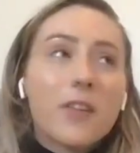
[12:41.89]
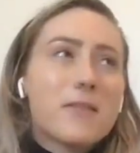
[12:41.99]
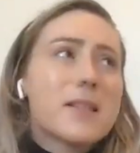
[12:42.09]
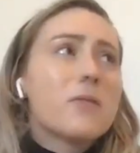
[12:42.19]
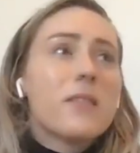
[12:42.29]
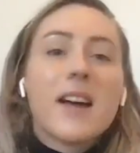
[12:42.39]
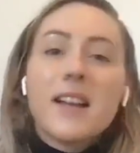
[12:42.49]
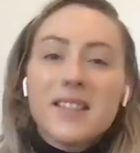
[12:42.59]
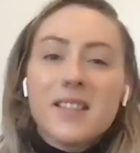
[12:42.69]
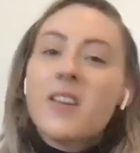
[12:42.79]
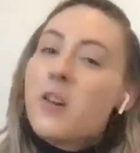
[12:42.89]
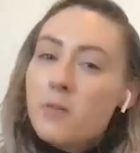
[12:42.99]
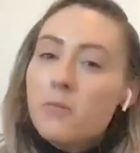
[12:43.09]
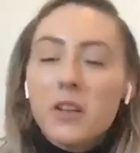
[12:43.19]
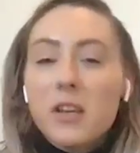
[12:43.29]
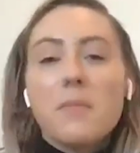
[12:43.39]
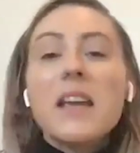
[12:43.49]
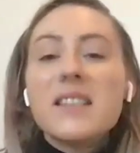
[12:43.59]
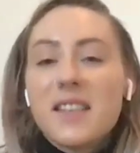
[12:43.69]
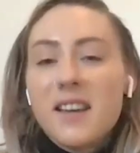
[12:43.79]
I was like, well, that's really
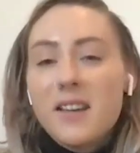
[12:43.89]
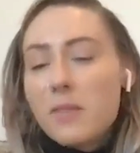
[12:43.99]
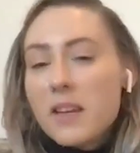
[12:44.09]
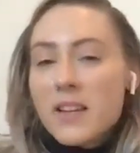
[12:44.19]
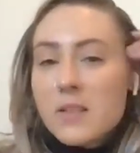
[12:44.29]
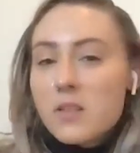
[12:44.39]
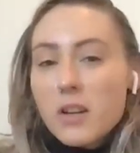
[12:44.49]
amazing because,